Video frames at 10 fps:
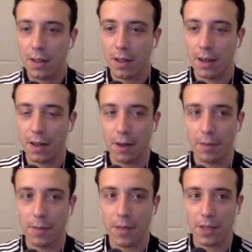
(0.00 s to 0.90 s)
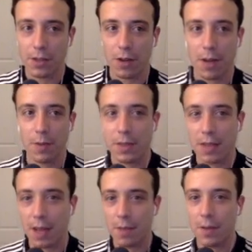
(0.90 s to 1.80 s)
the tribal
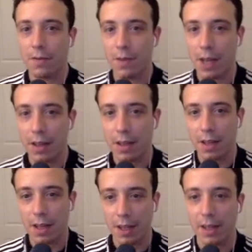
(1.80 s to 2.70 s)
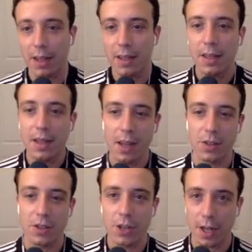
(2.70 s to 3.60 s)
type of that thing has
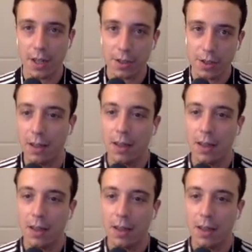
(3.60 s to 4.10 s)
changed.